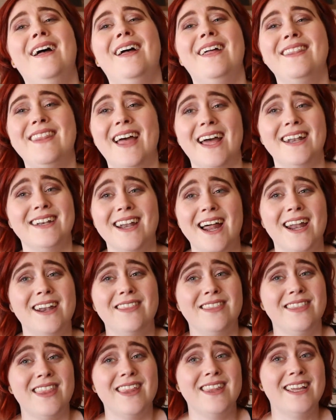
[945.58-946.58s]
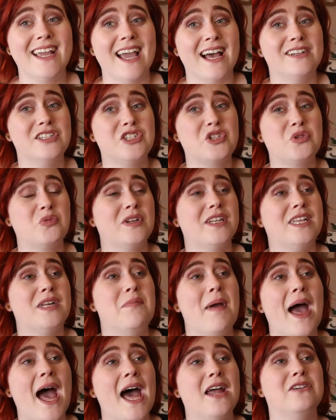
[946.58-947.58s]
that nothing else really
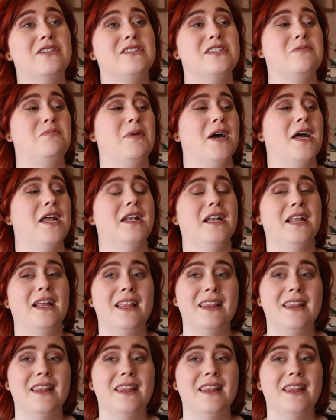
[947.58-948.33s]
matters, but